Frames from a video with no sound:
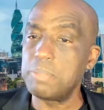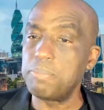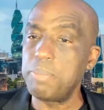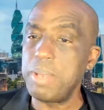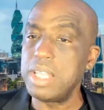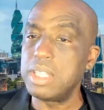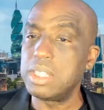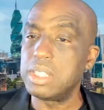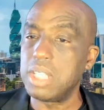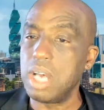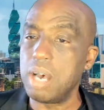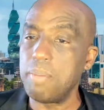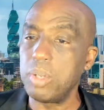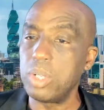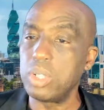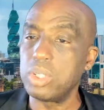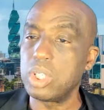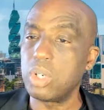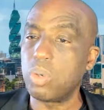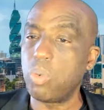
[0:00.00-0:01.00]
pay
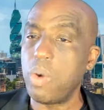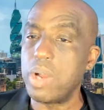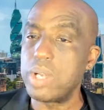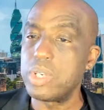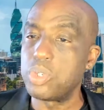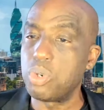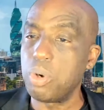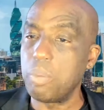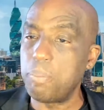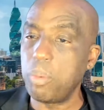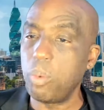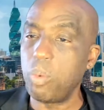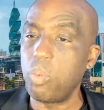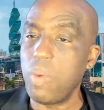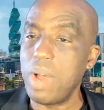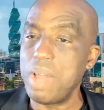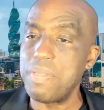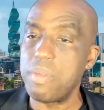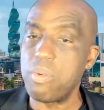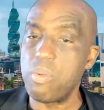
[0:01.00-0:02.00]
double to quadruple
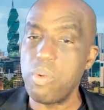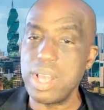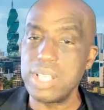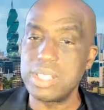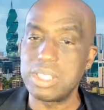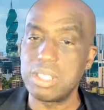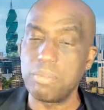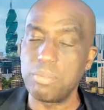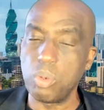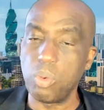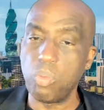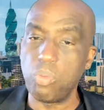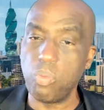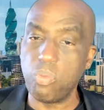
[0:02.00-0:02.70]
what the rest of the